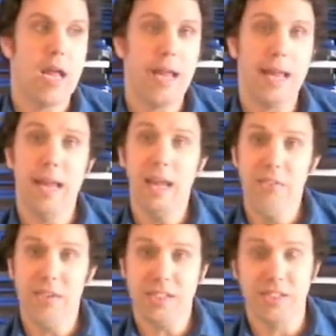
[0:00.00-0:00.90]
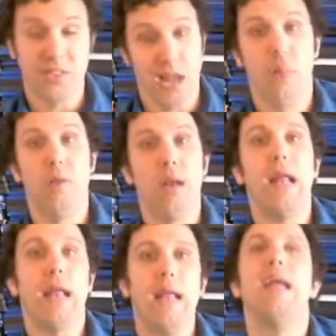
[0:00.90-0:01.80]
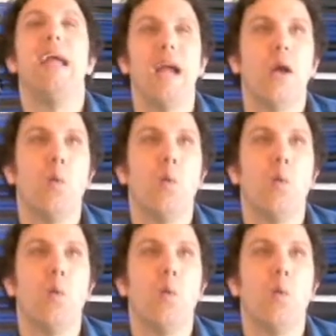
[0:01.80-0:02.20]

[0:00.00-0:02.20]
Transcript: He's astounding here.